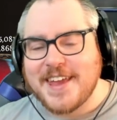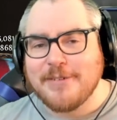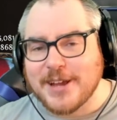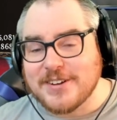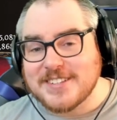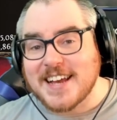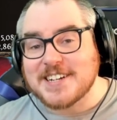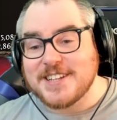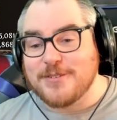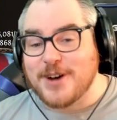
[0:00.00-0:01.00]
Here we go. It's
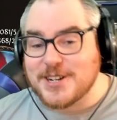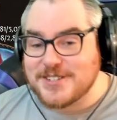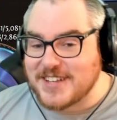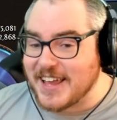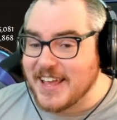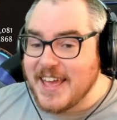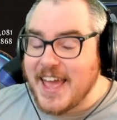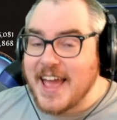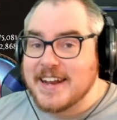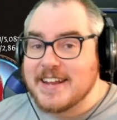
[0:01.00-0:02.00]
actually the Watcher's Eye,
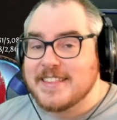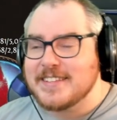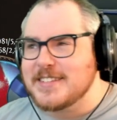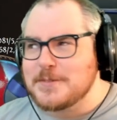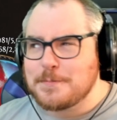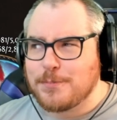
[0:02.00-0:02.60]
and this is